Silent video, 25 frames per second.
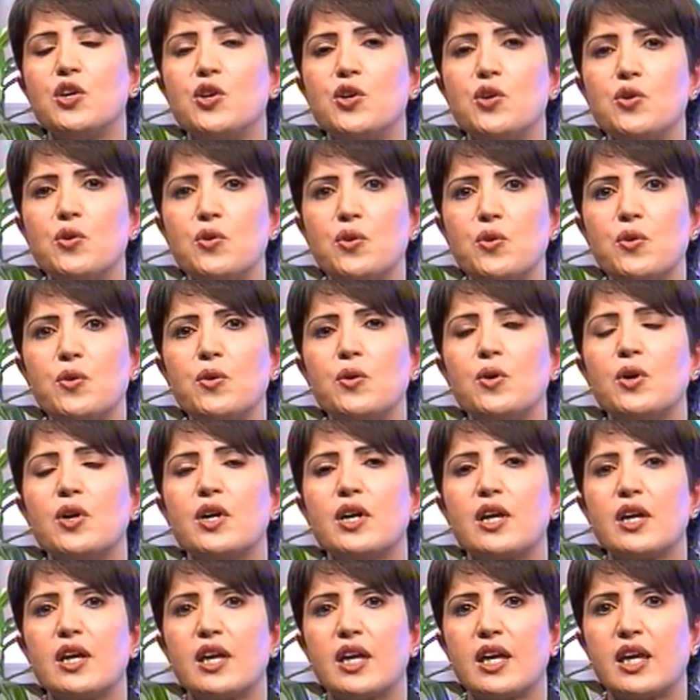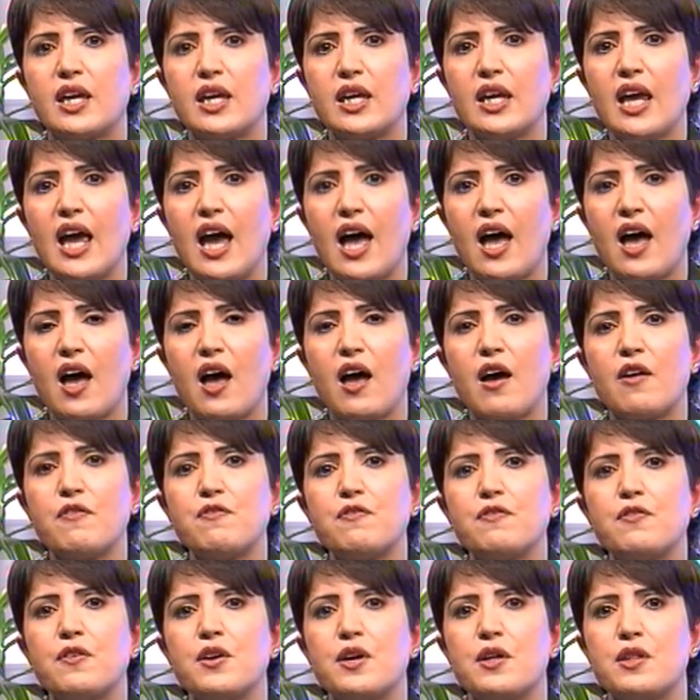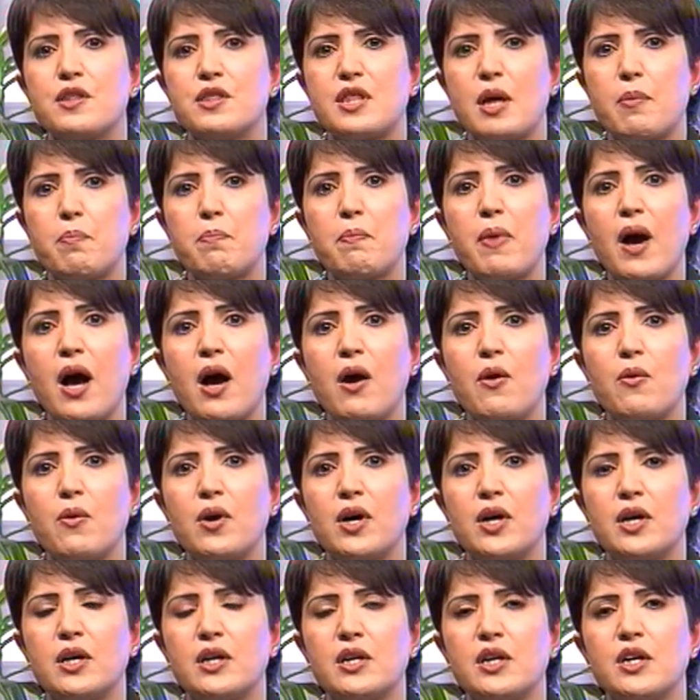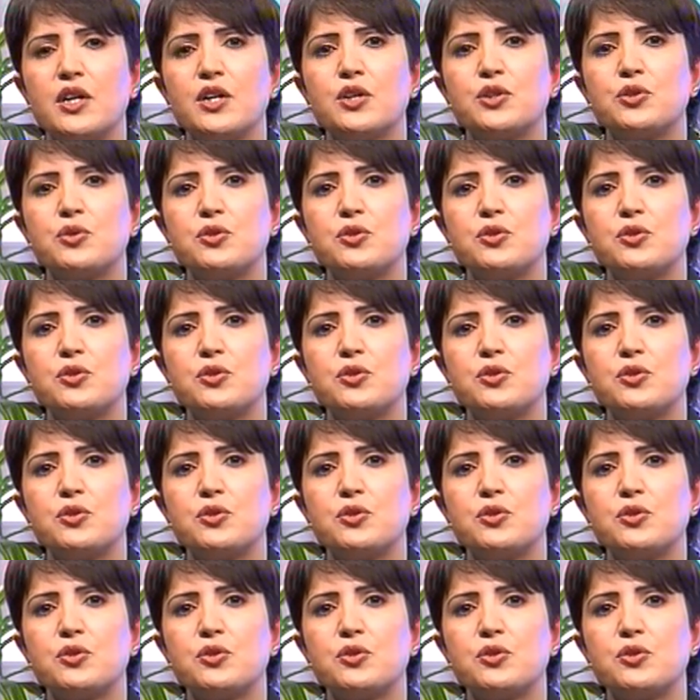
You have the power